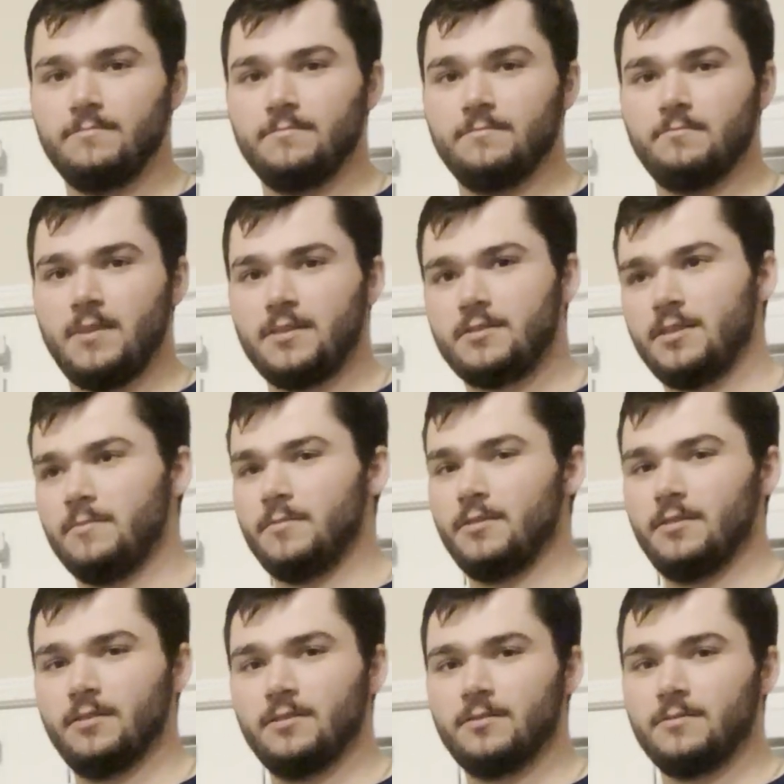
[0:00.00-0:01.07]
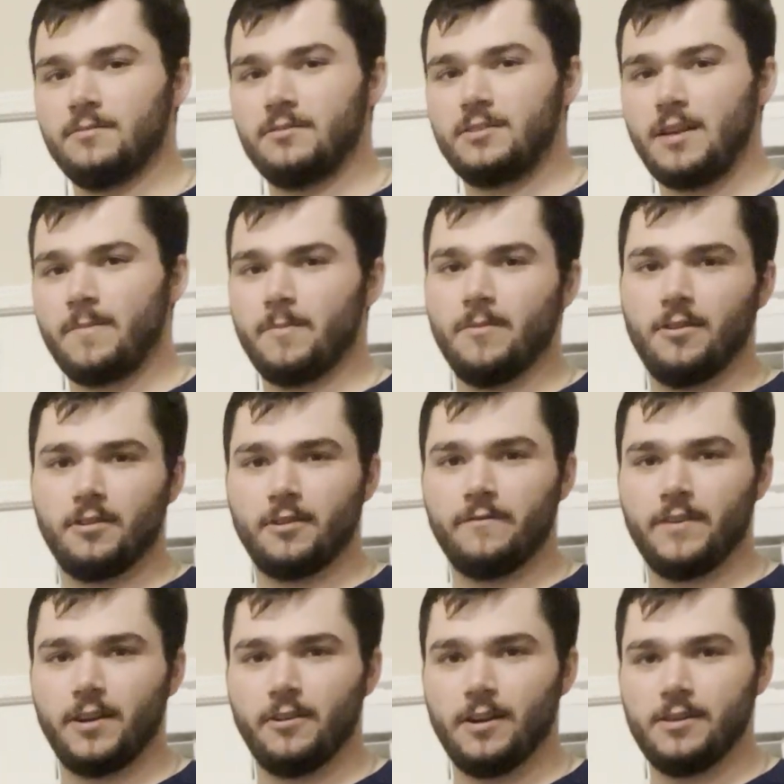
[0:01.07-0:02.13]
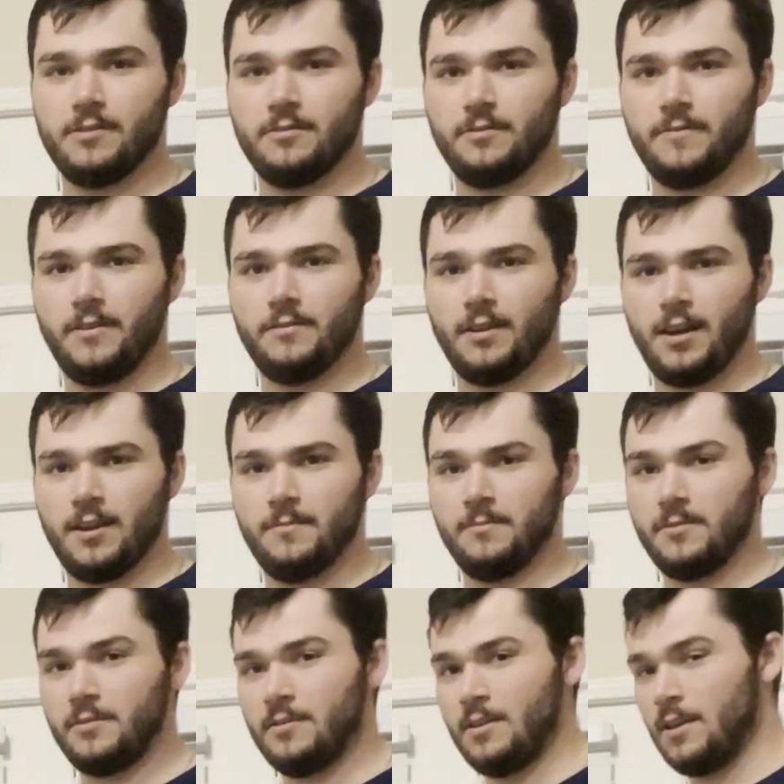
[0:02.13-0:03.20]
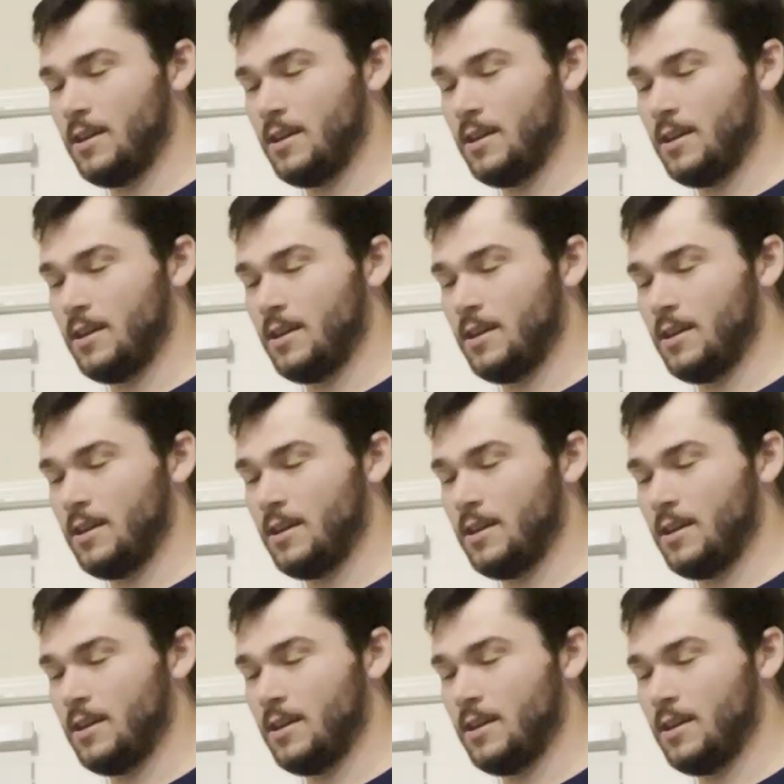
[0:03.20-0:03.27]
messed up the stepper motor configurations a few times.